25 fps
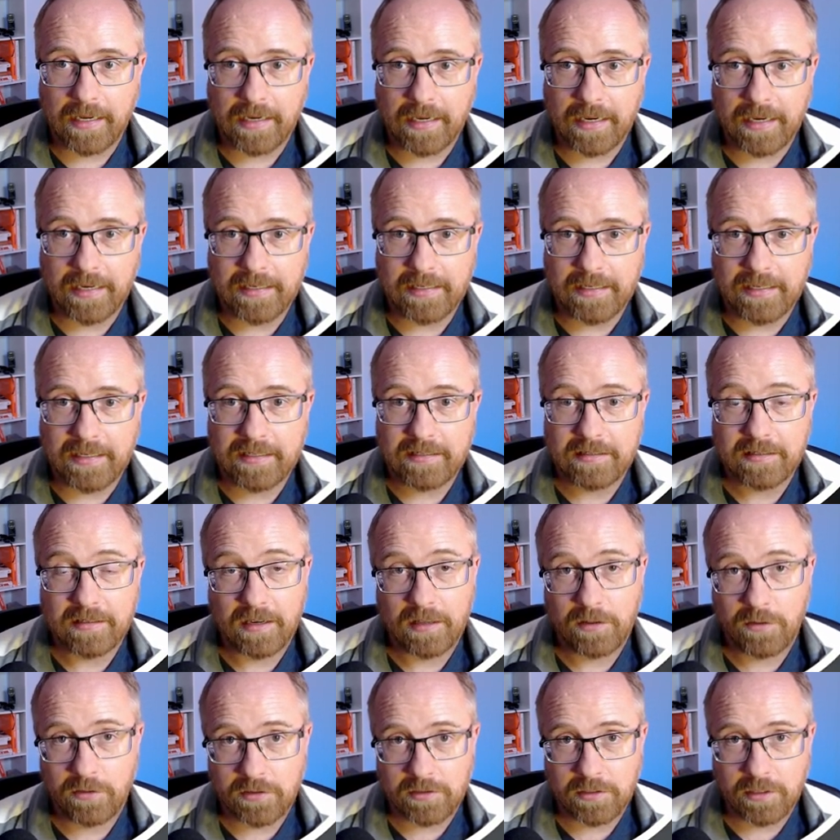IDs to
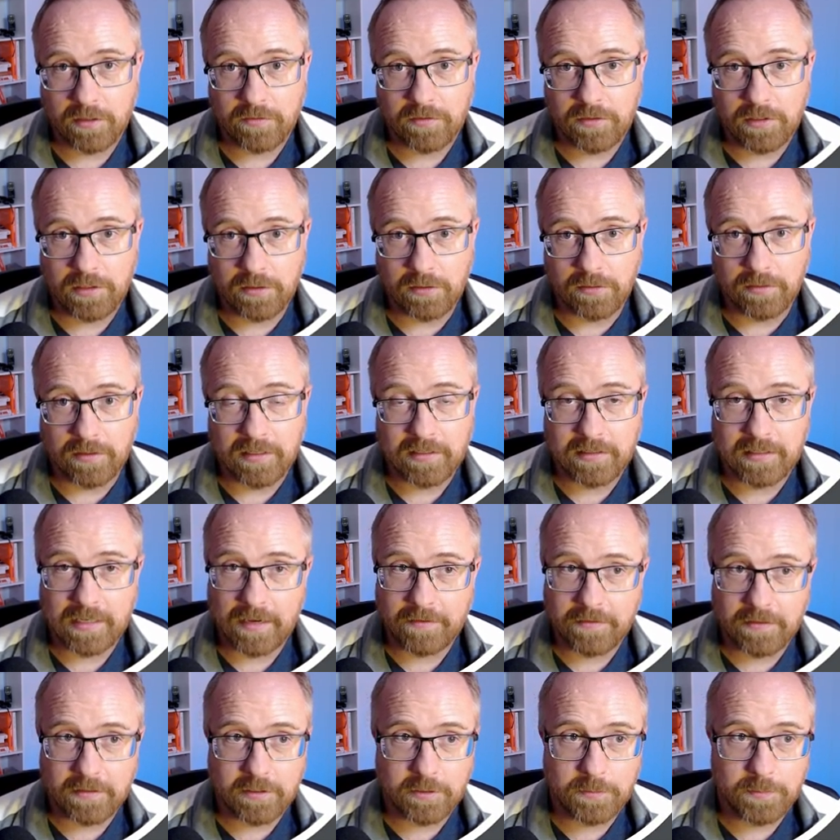other stuff too. It doesn't
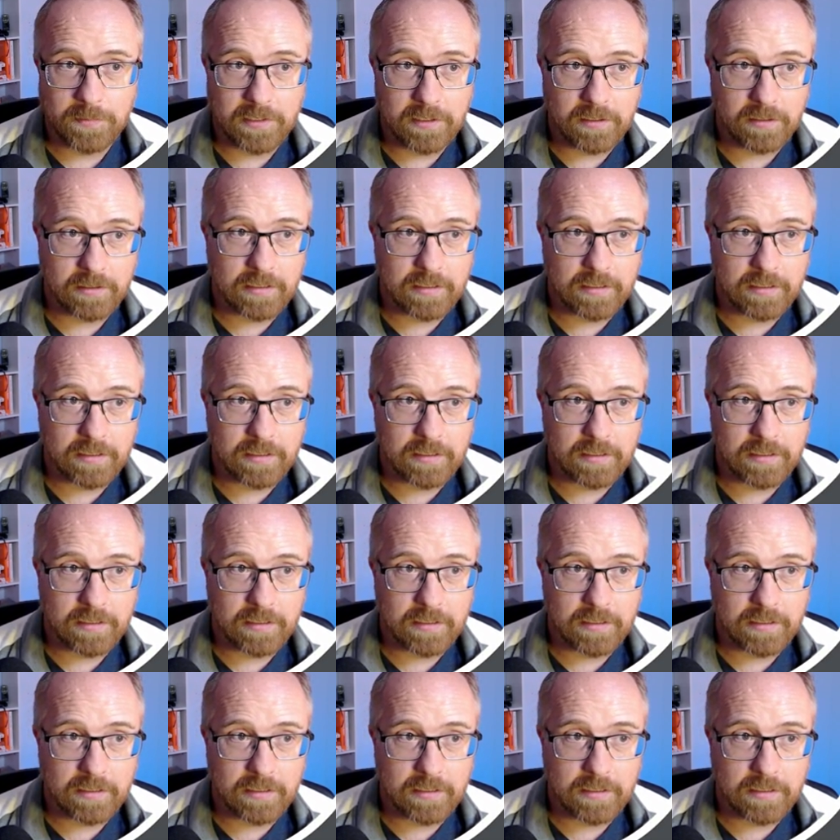have to just be on